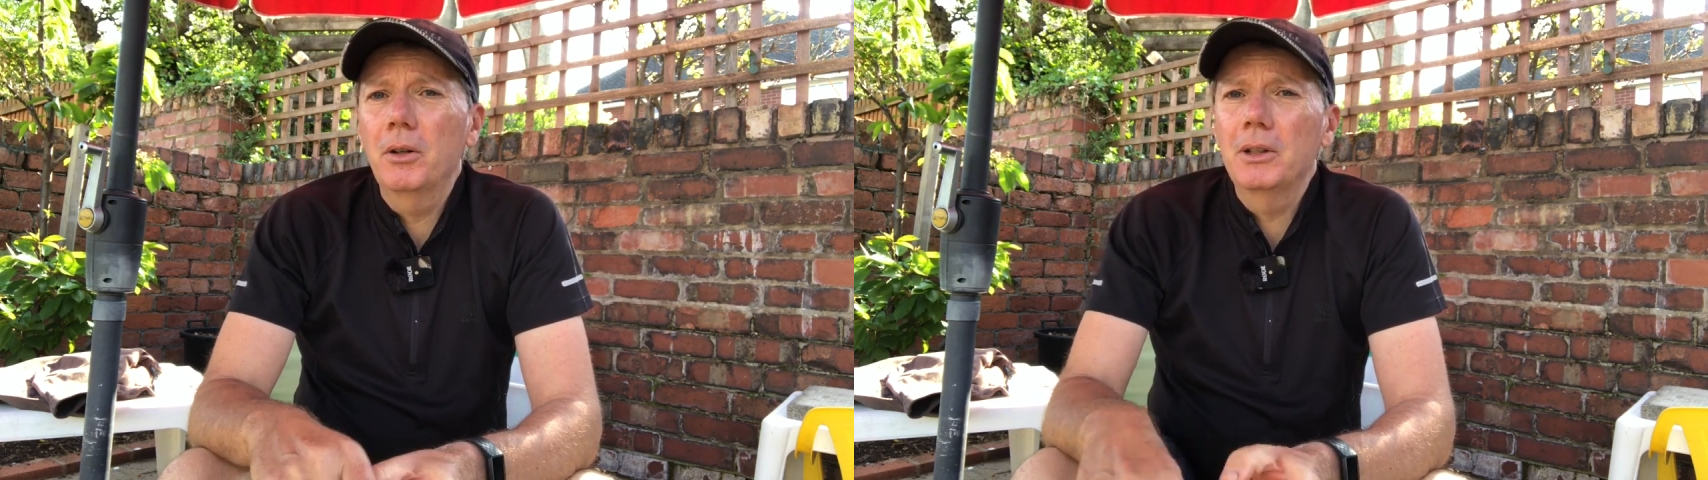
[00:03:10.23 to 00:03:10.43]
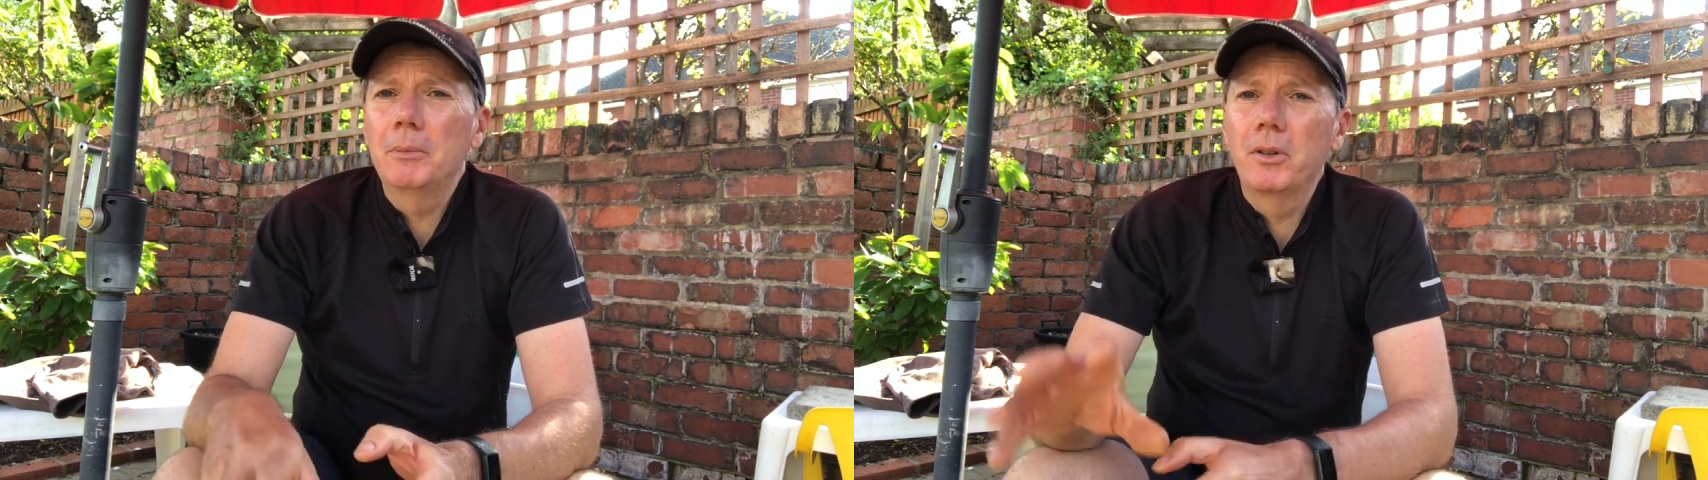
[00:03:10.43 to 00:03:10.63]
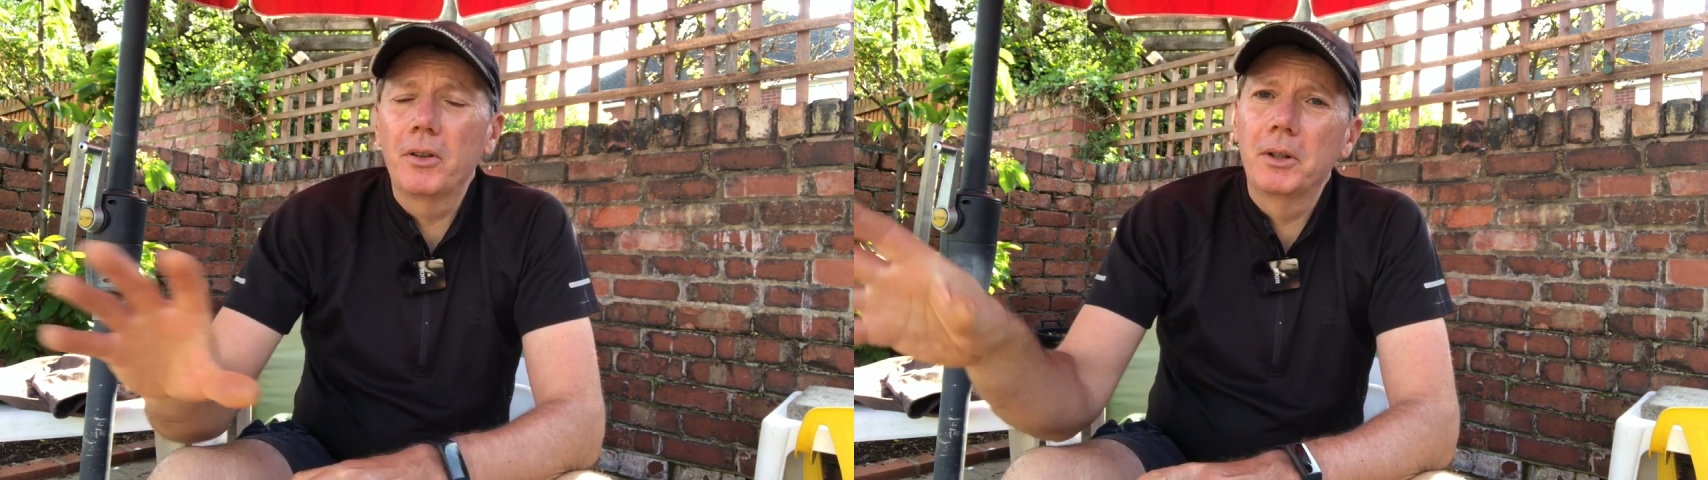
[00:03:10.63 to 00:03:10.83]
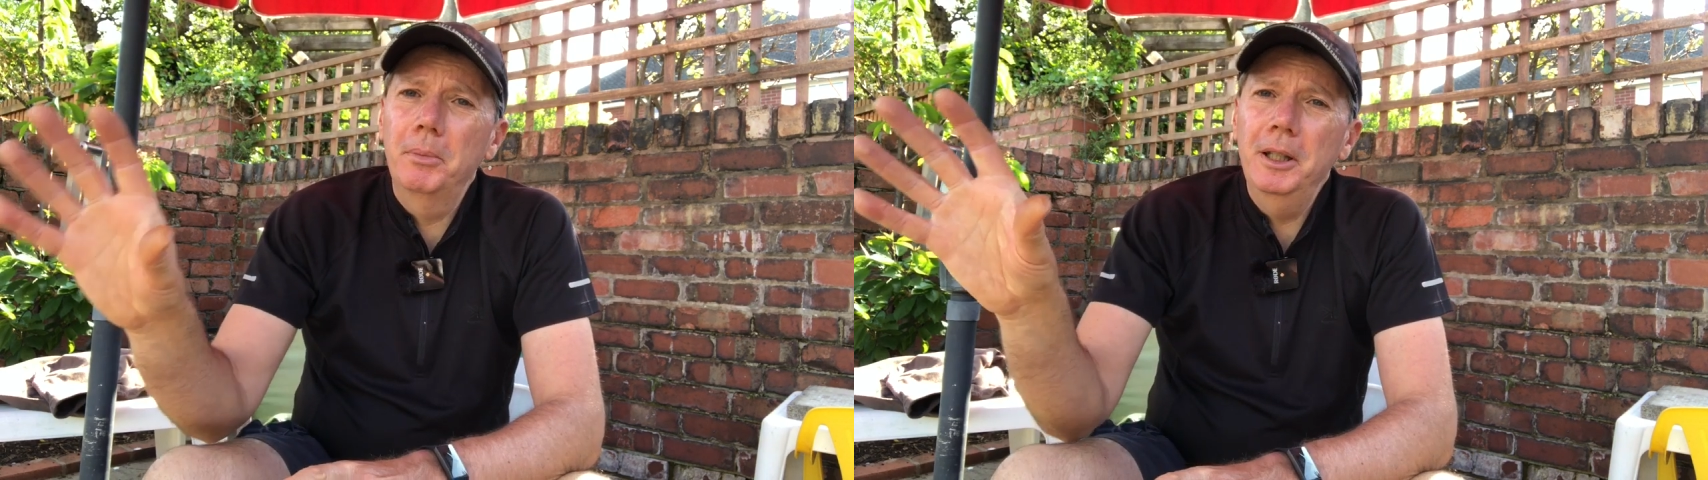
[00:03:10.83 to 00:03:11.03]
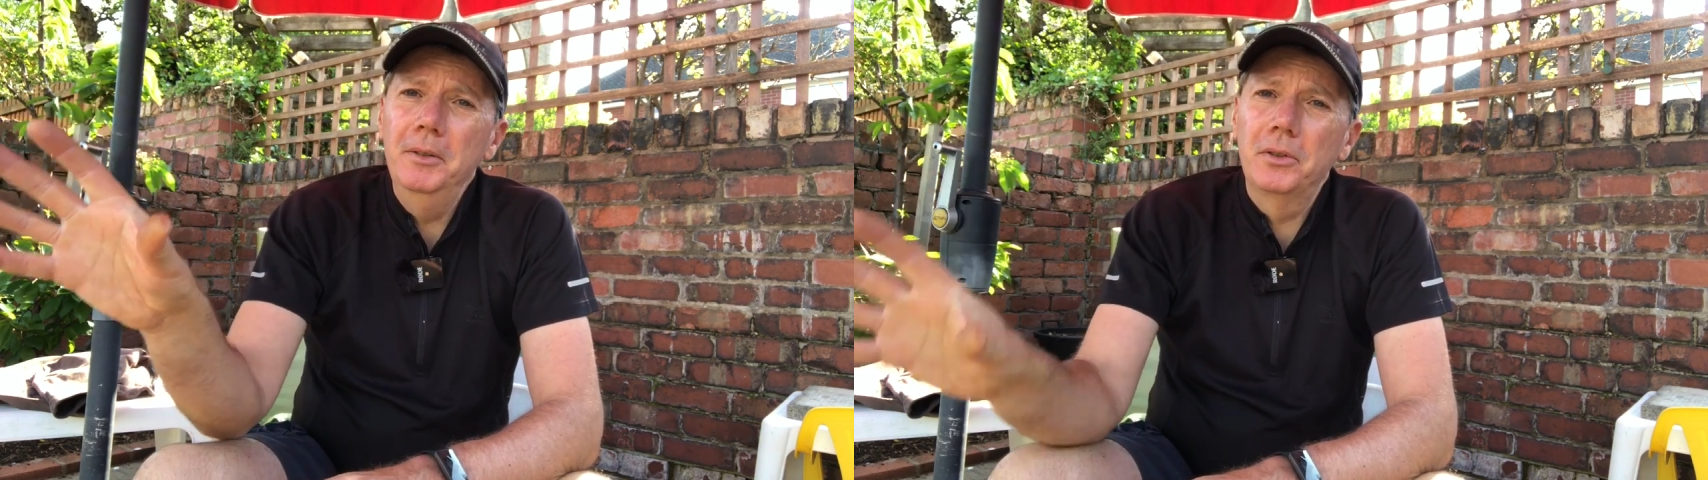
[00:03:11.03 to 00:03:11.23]
oh, and then we've got the
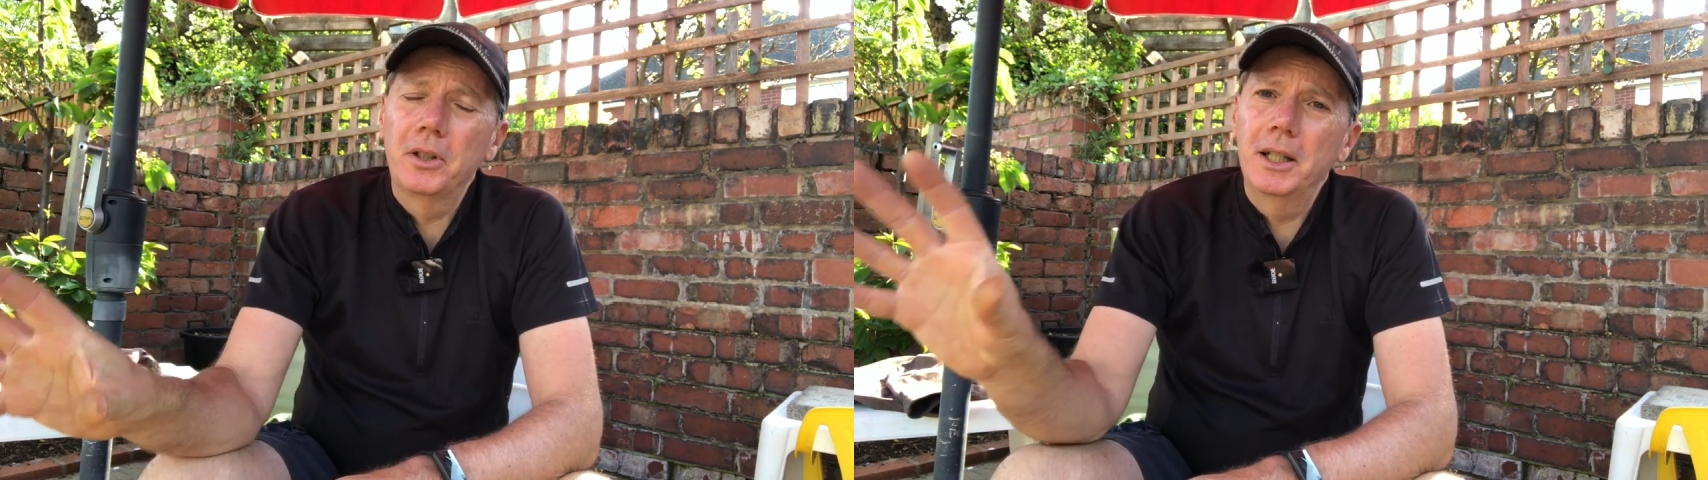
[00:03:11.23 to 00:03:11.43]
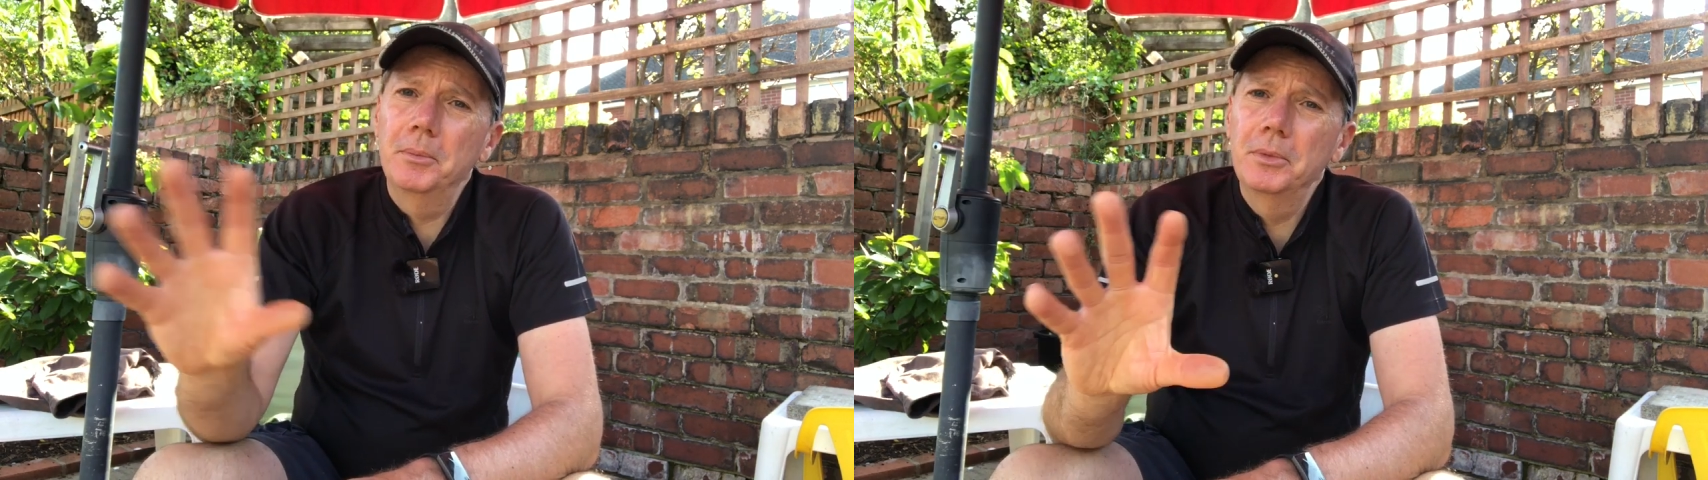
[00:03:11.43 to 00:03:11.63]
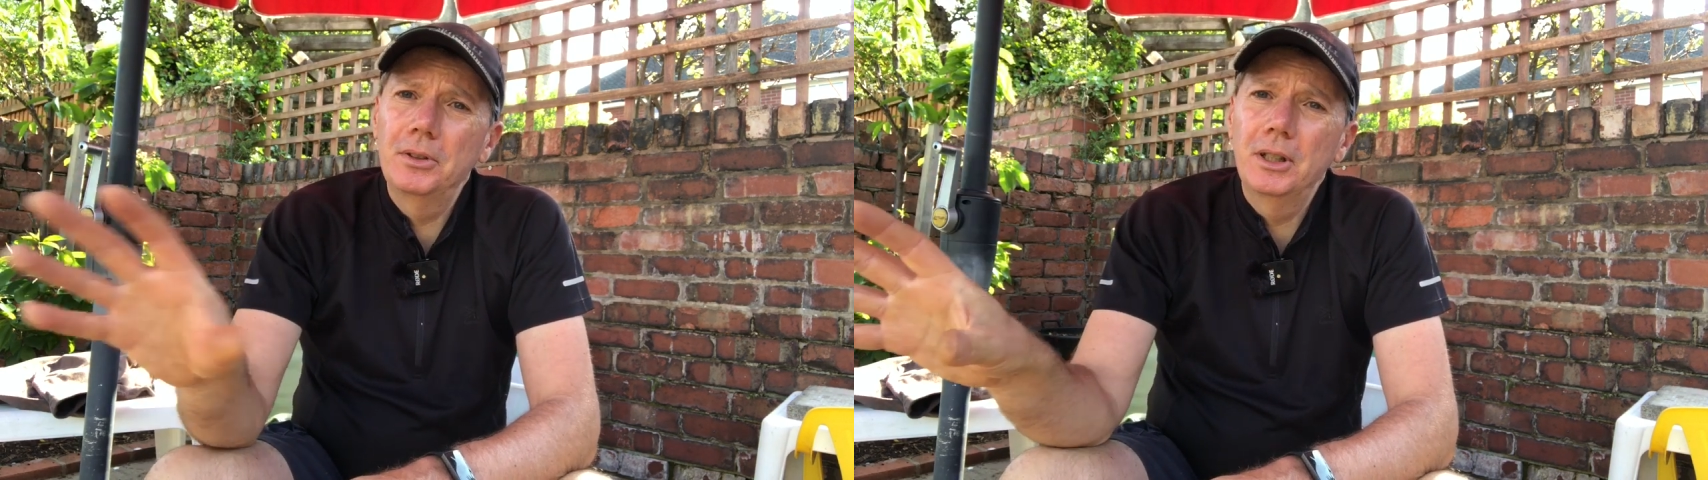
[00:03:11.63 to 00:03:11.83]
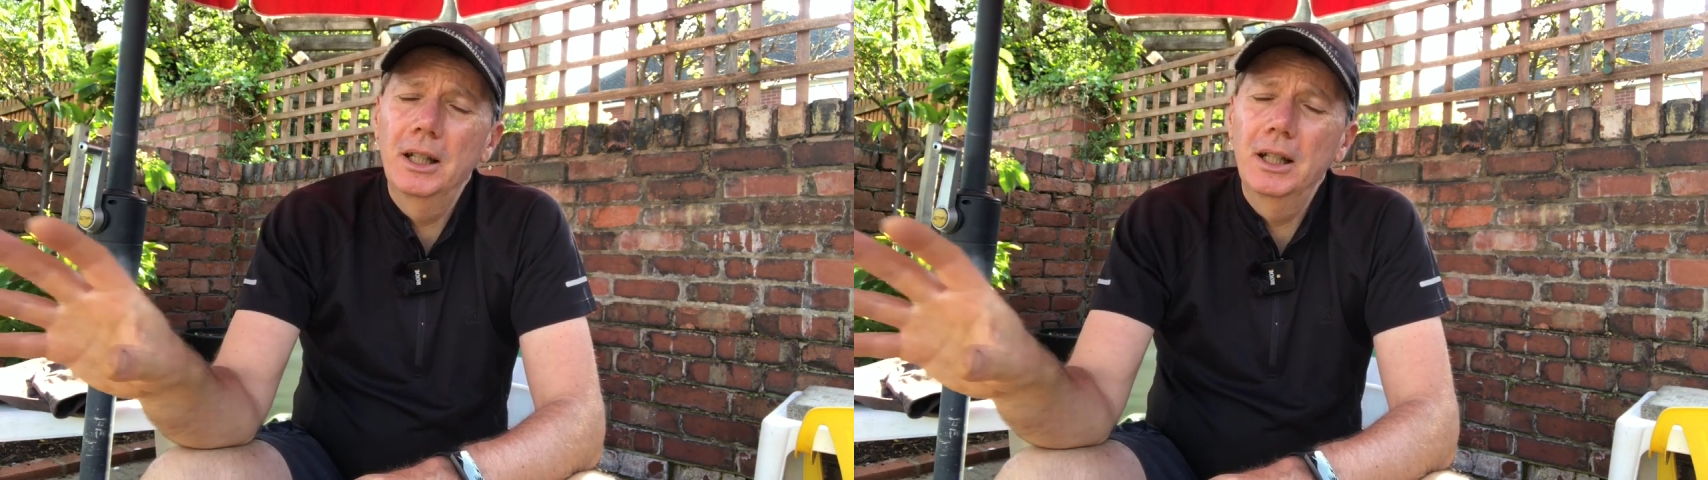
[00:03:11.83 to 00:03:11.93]
bean frames.